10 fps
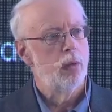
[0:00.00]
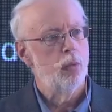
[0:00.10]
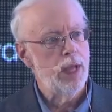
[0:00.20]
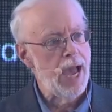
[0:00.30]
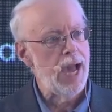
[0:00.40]

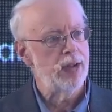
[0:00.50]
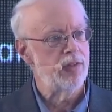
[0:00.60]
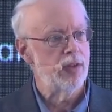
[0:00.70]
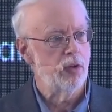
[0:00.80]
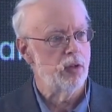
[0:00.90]
We had a
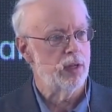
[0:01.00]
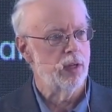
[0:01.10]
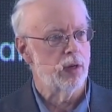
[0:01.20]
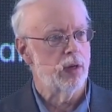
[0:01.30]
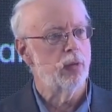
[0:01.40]
serial
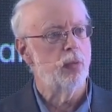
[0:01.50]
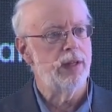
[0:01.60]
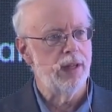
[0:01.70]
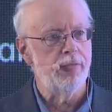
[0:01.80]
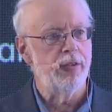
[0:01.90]
killer. We
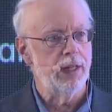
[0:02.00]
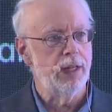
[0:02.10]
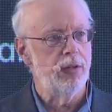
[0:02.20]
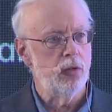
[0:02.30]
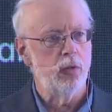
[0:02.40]

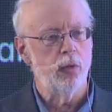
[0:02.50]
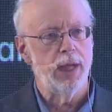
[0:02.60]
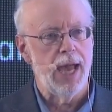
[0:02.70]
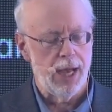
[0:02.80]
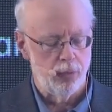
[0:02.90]
definitely knew
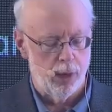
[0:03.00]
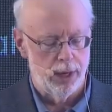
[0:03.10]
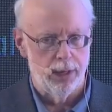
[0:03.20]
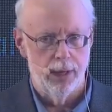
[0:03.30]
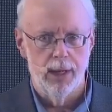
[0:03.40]
we had
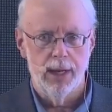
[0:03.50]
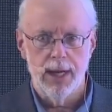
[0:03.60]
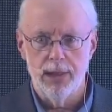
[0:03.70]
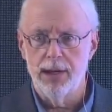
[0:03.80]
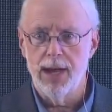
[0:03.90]
one
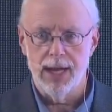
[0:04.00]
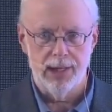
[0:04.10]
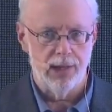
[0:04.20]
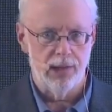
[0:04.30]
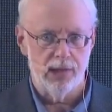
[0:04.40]
in the
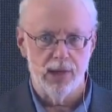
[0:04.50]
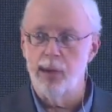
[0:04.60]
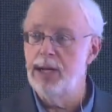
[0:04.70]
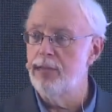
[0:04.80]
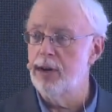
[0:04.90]
90s,
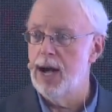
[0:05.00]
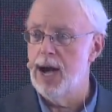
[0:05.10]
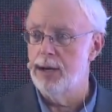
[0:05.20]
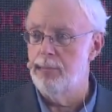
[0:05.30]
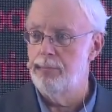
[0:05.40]
and we never
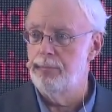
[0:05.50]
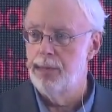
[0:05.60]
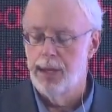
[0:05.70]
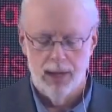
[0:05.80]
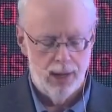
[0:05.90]
got him.
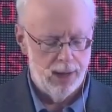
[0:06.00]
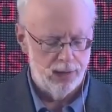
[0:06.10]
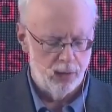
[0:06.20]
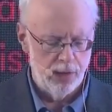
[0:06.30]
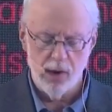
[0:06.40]

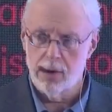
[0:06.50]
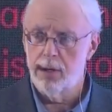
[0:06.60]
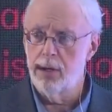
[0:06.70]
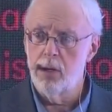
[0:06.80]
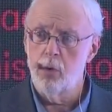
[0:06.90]
And so we
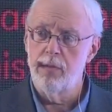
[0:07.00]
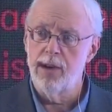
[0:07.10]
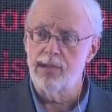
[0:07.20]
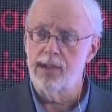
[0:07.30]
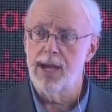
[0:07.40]
started a new
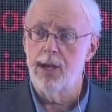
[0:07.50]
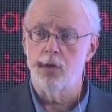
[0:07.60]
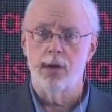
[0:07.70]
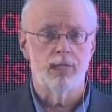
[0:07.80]
investigation.